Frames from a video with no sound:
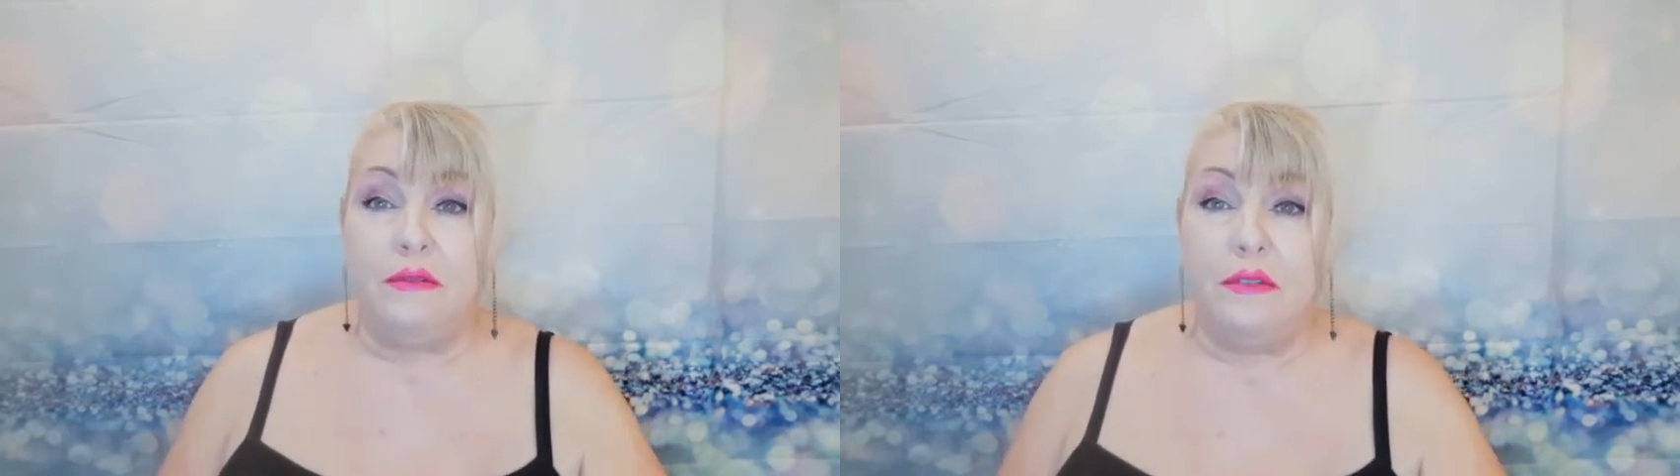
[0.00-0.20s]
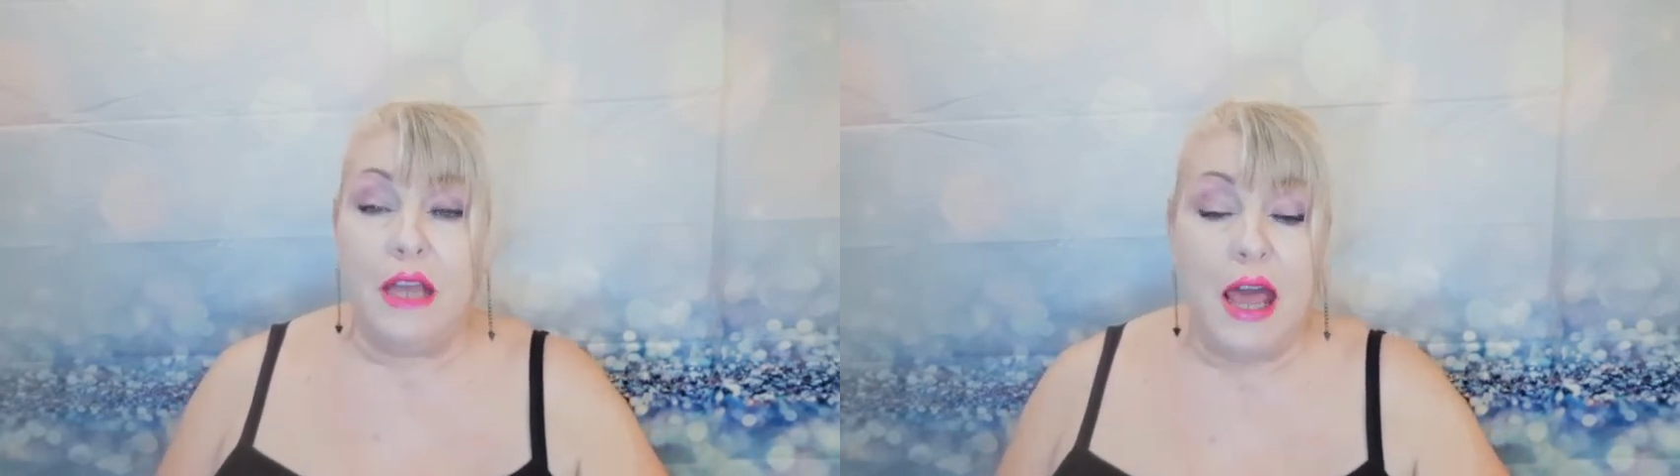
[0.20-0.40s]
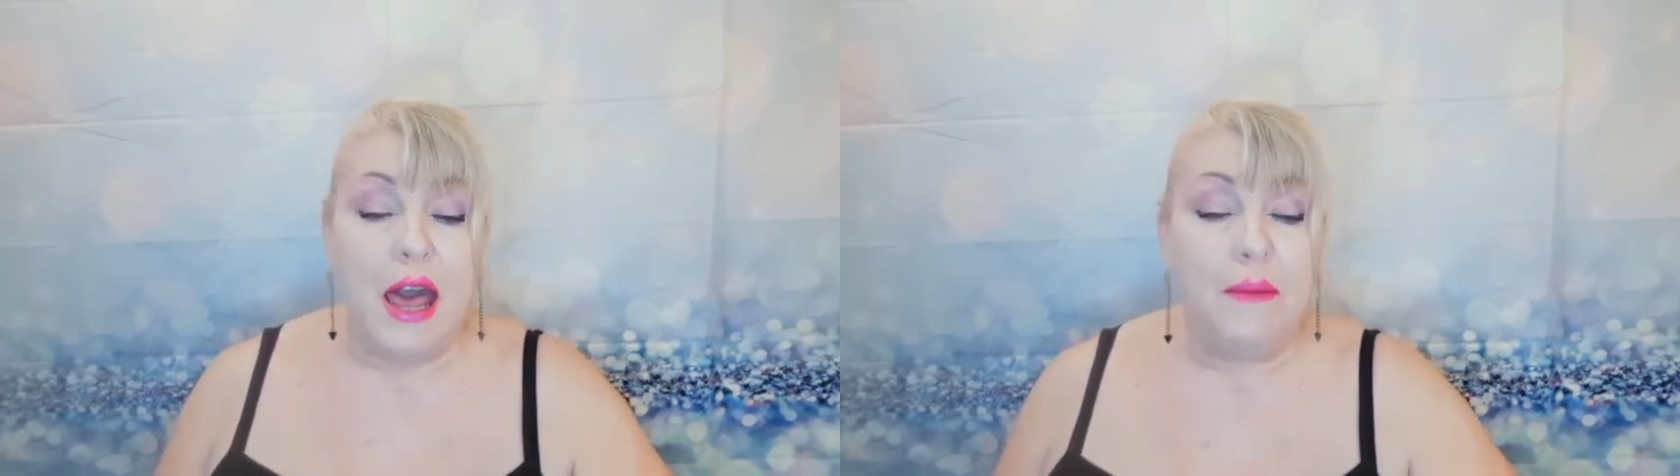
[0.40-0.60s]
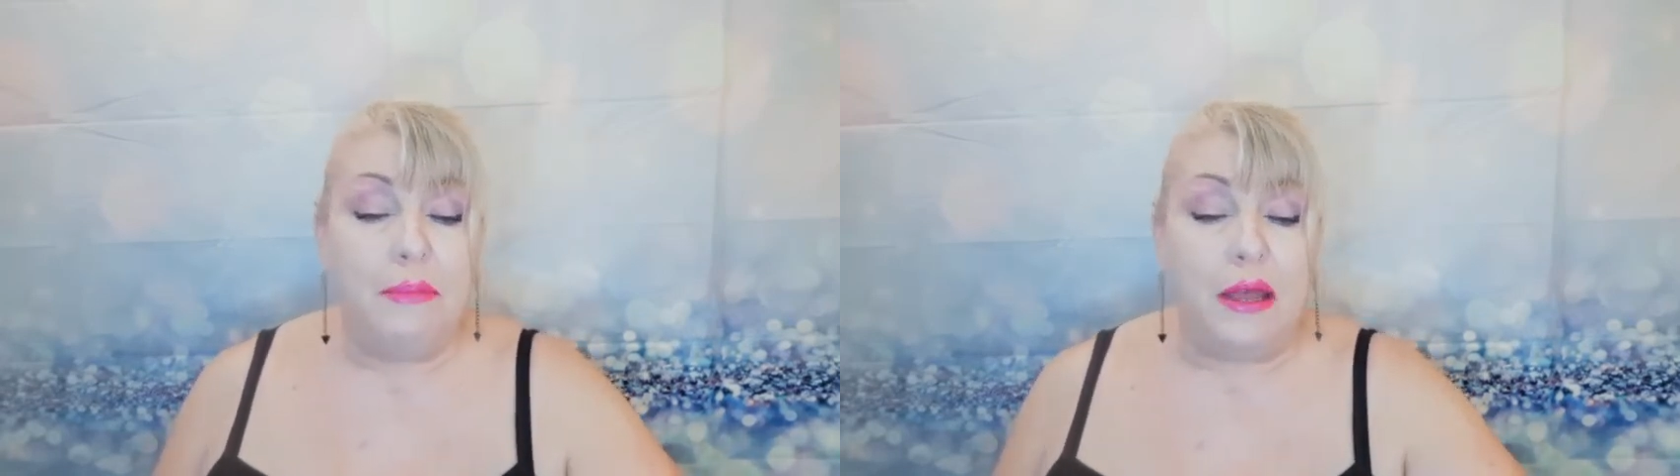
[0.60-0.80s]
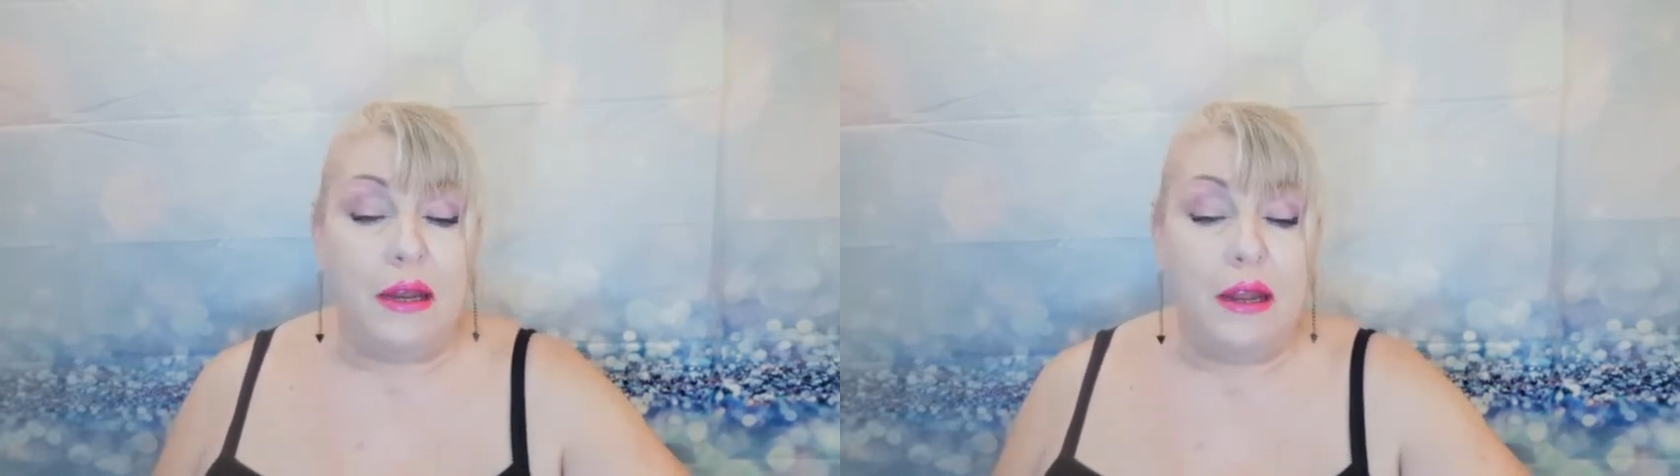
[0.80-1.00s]
to
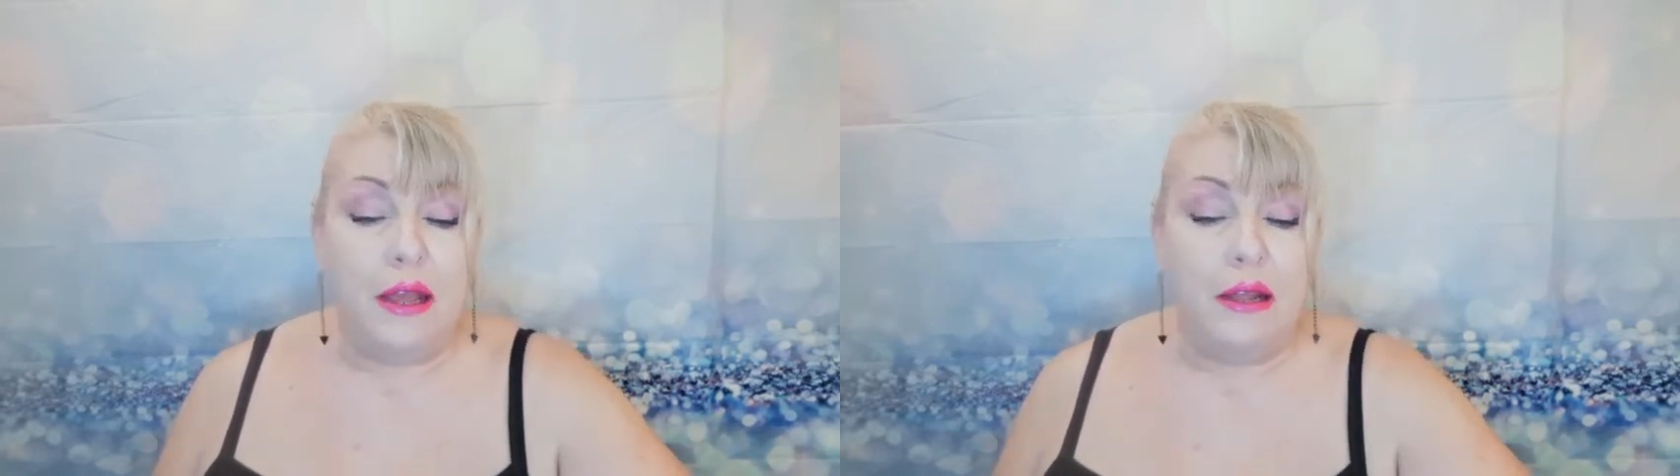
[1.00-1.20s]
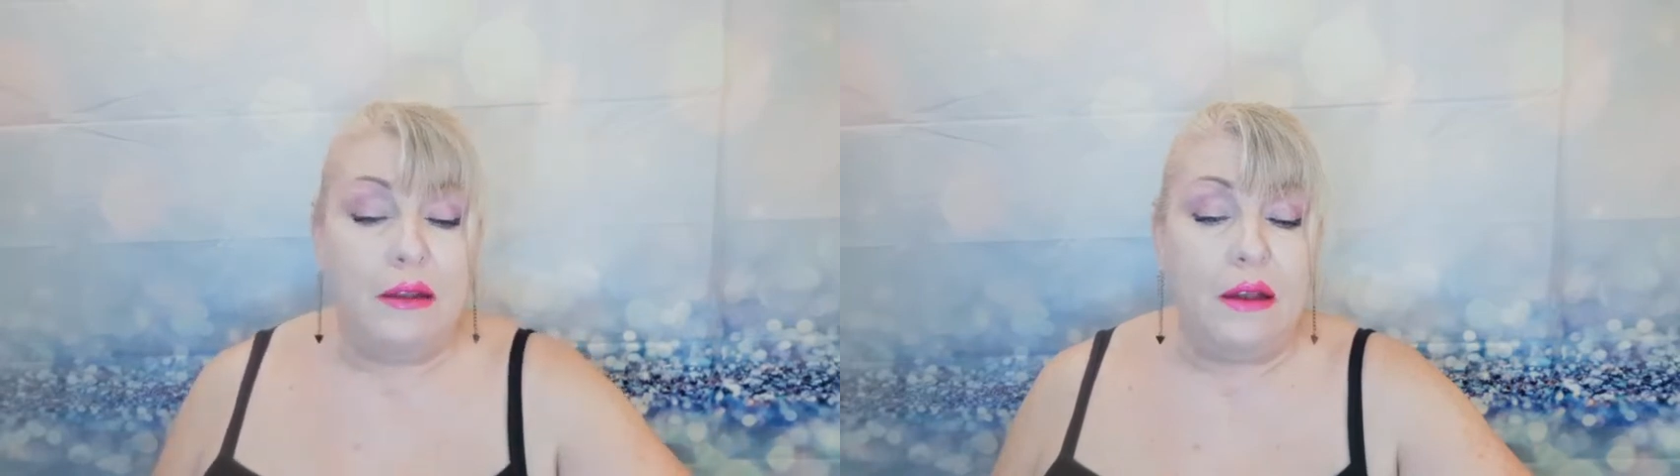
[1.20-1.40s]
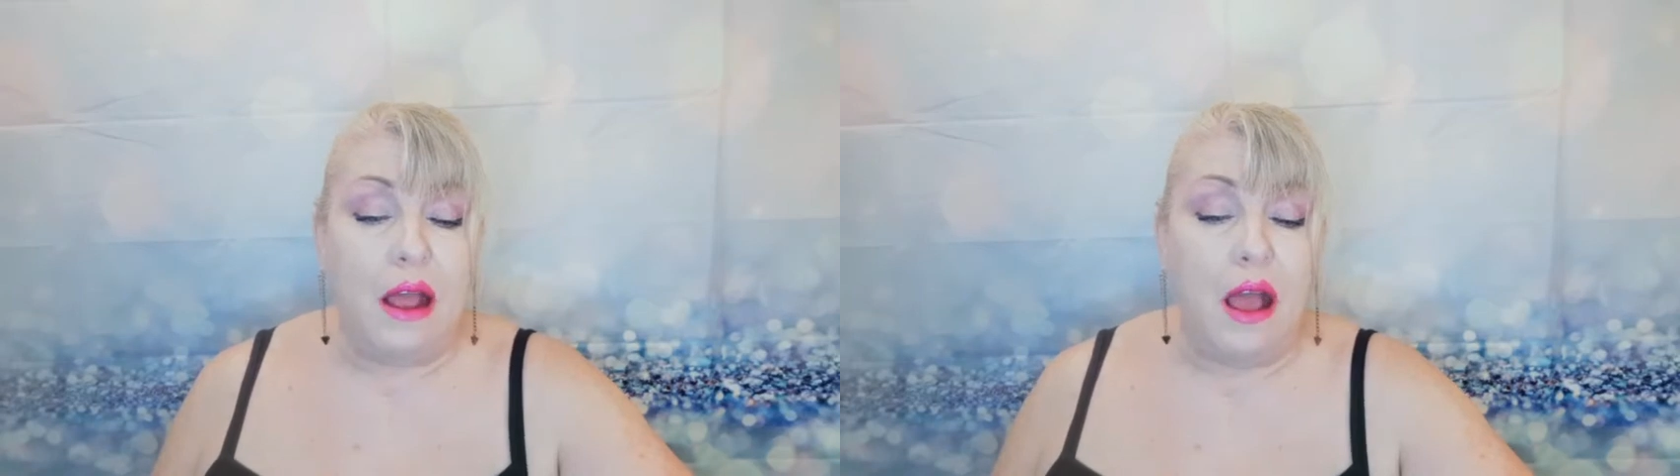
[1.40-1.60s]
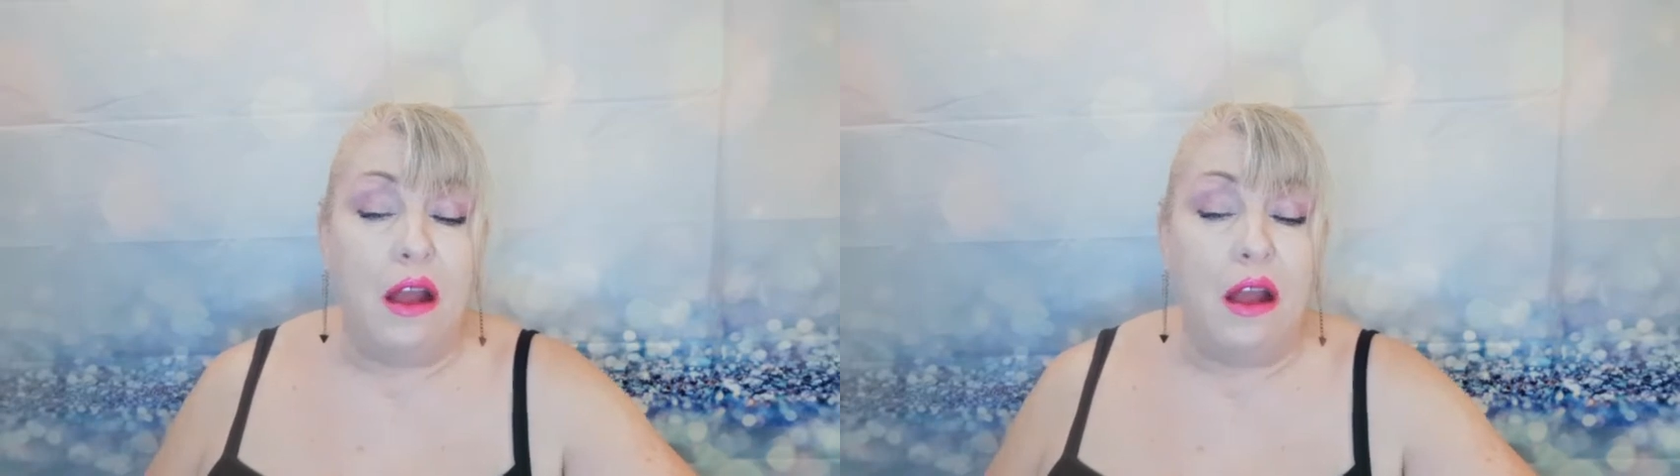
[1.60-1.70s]
happen and